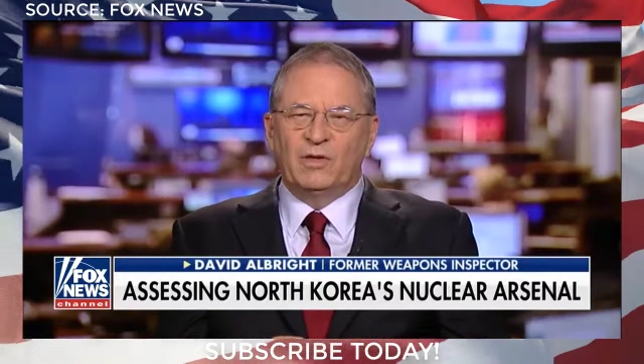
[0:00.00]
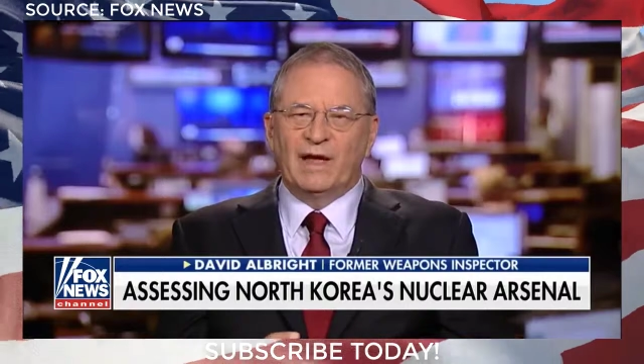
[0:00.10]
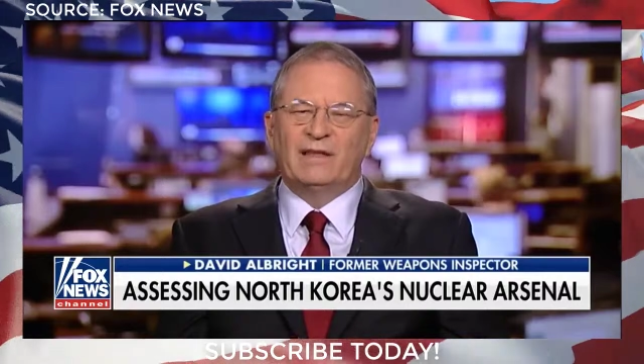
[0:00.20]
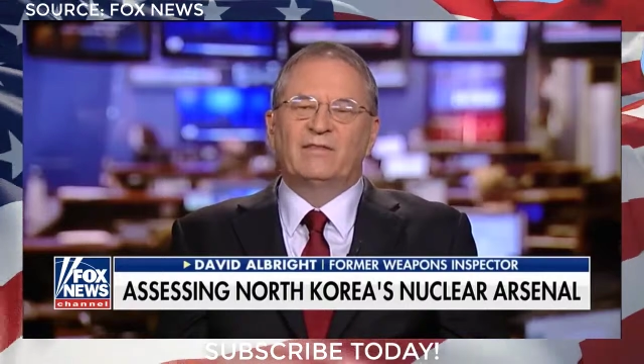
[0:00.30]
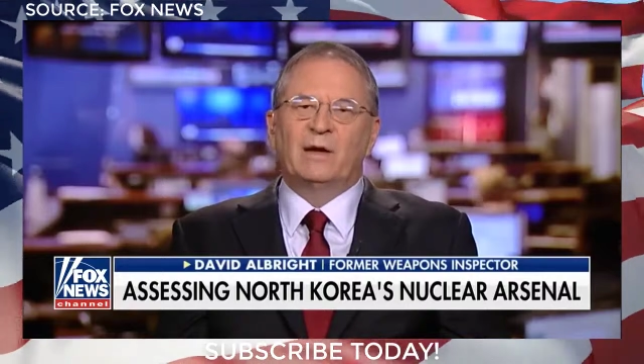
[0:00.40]
you would
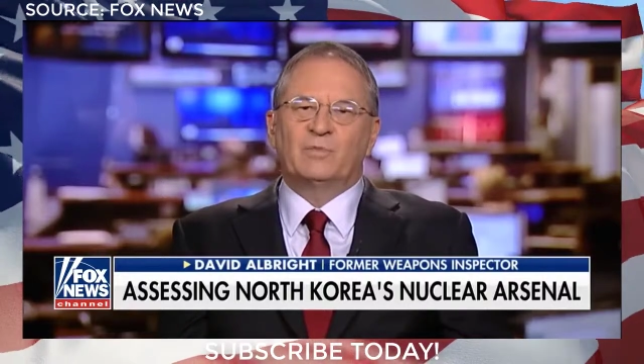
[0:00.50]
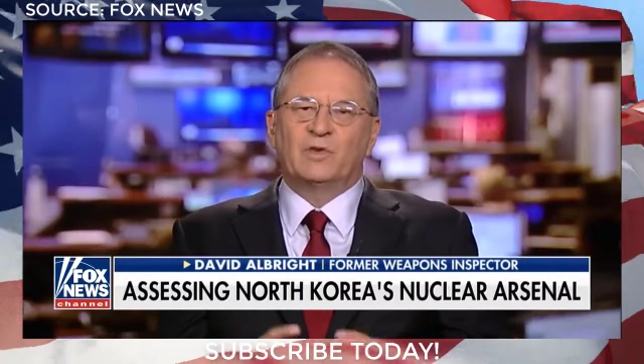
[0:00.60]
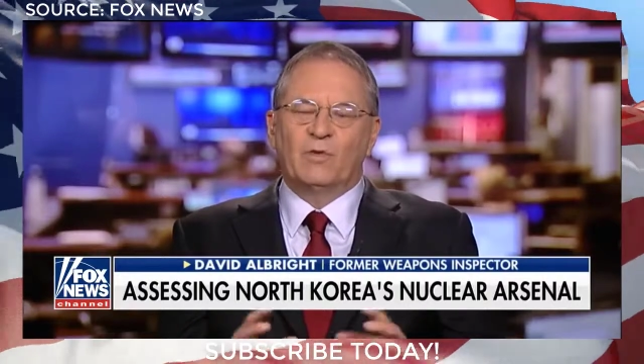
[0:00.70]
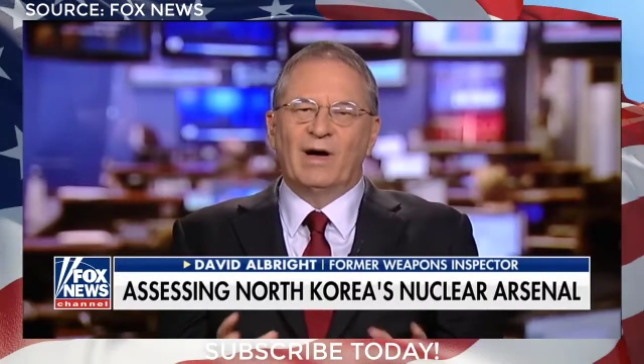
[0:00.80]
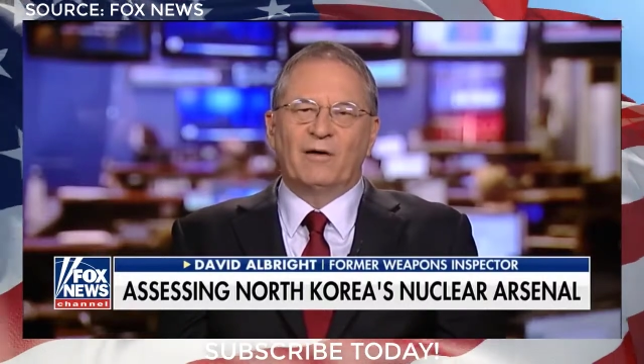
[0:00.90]
like them
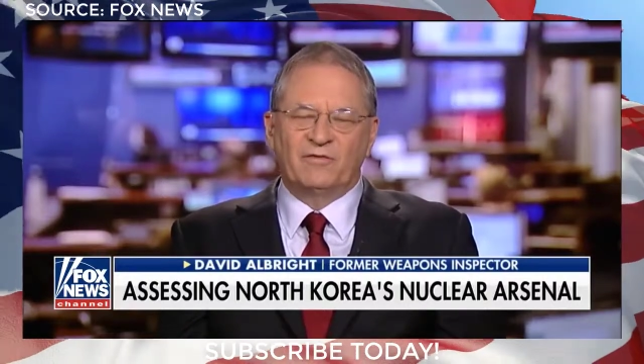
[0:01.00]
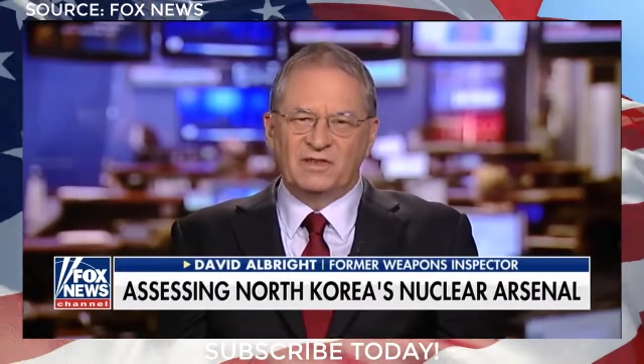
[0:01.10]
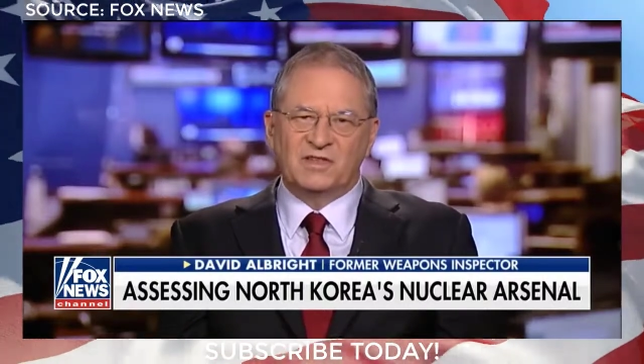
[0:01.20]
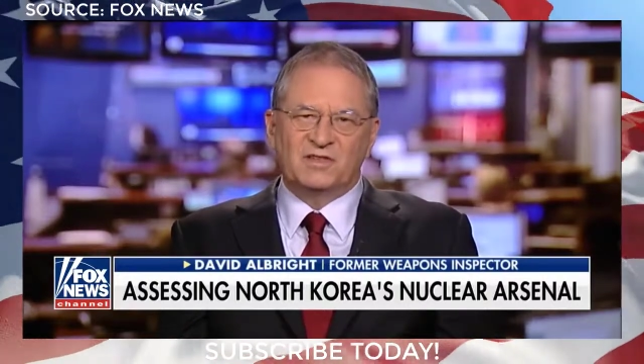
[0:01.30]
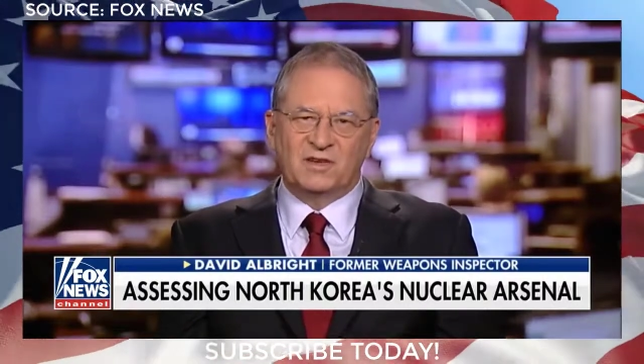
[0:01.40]
to allow
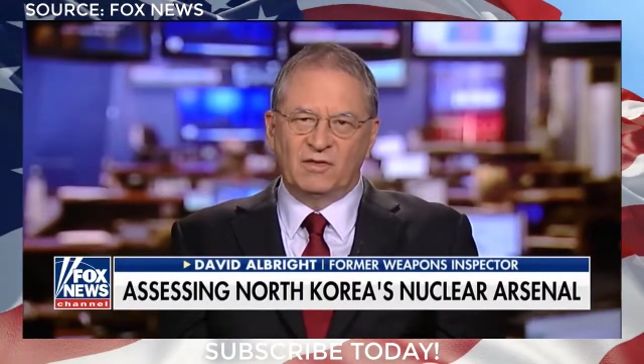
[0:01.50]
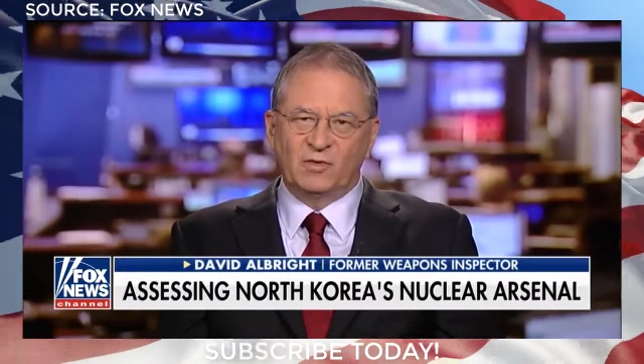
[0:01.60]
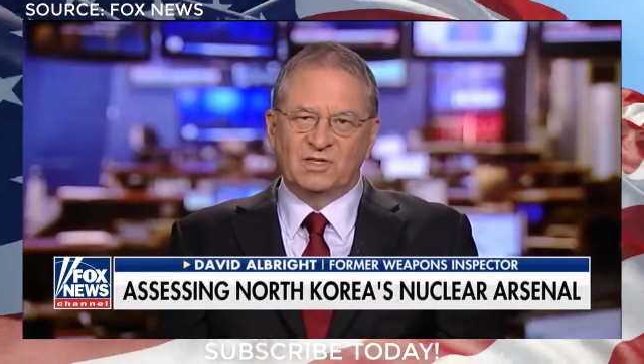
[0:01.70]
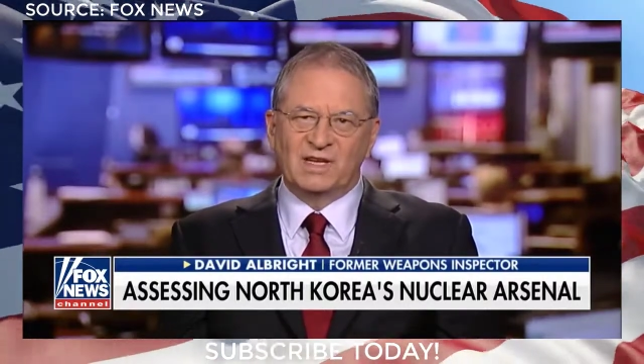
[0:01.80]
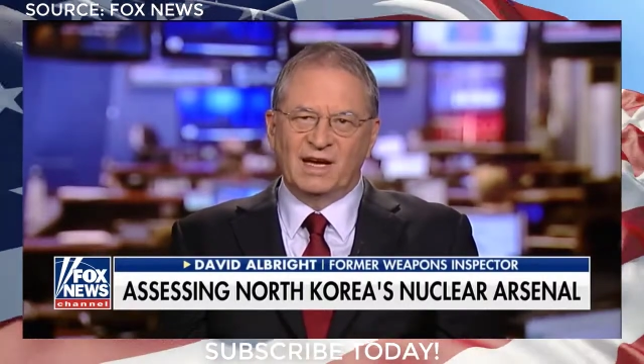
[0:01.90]
visits to
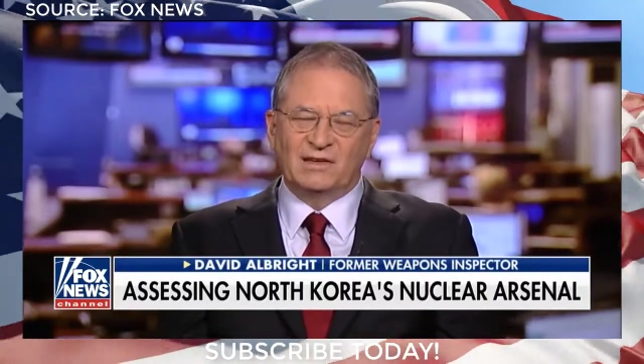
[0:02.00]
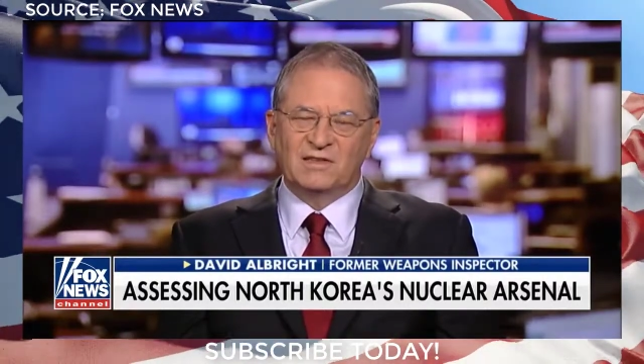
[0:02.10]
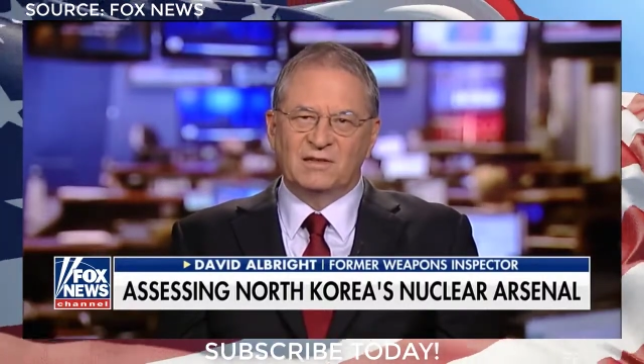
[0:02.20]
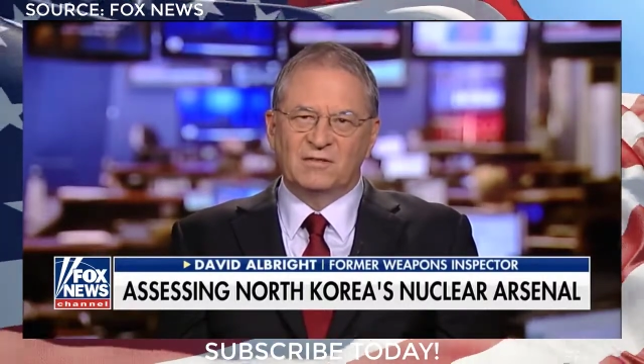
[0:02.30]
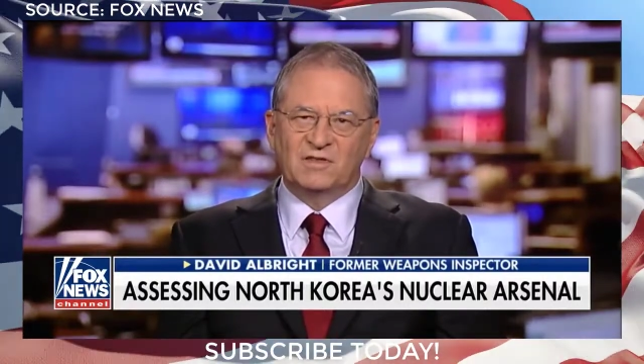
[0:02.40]
those sites